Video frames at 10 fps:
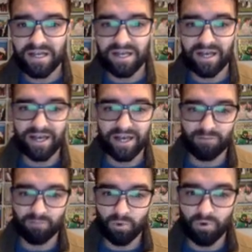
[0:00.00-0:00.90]

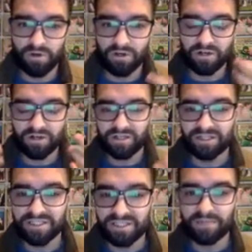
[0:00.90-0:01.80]
and more
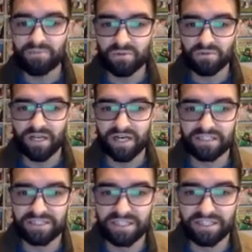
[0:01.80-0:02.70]

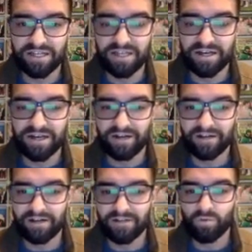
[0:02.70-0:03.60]
conceptualizing
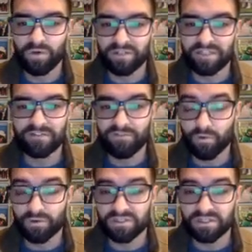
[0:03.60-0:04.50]
of what these
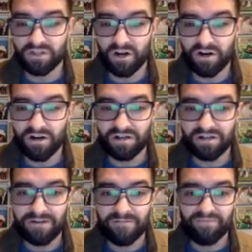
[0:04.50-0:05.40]
forces are